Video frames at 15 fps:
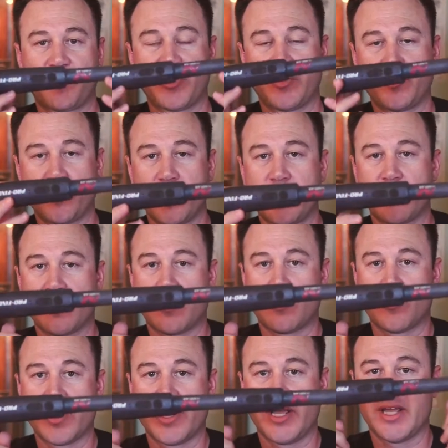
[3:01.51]
a pinpointer
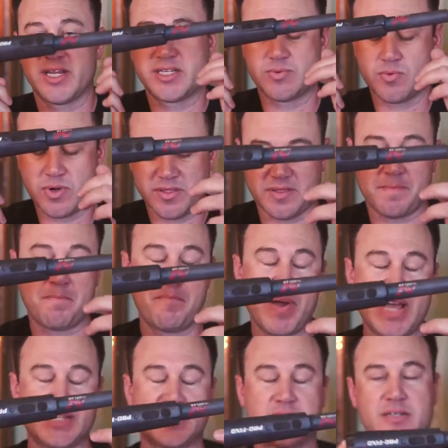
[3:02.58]
already, it's one of the
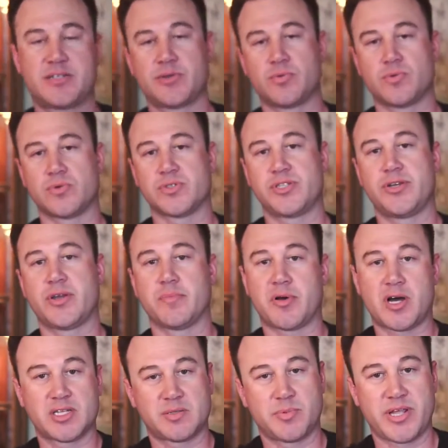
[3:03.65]
best tools you can
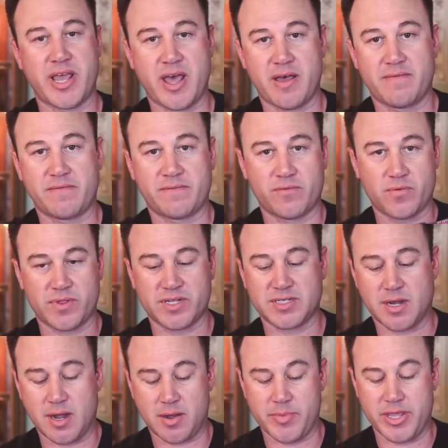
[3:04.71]
possibly have for
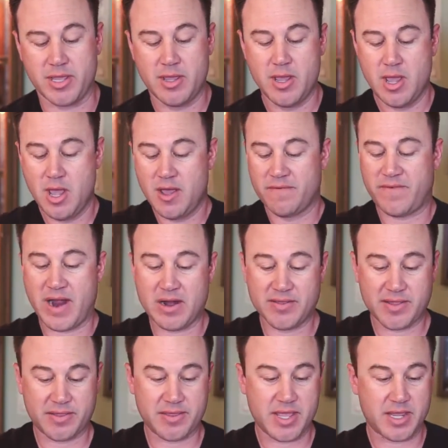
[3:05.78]
this hobby.
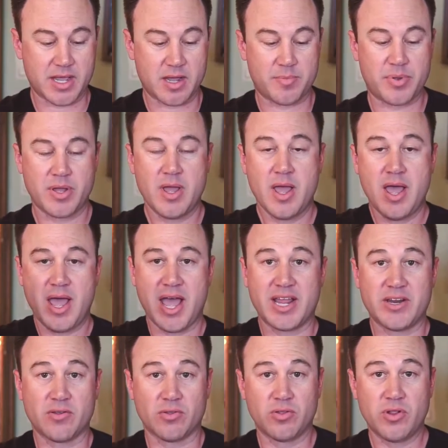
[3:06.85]
Fire the thing up
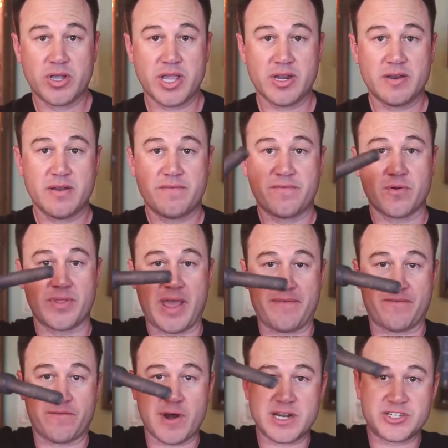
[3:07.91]
and you're looking for that
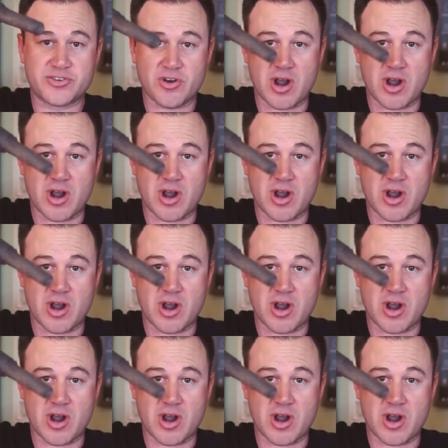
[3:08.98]
fresh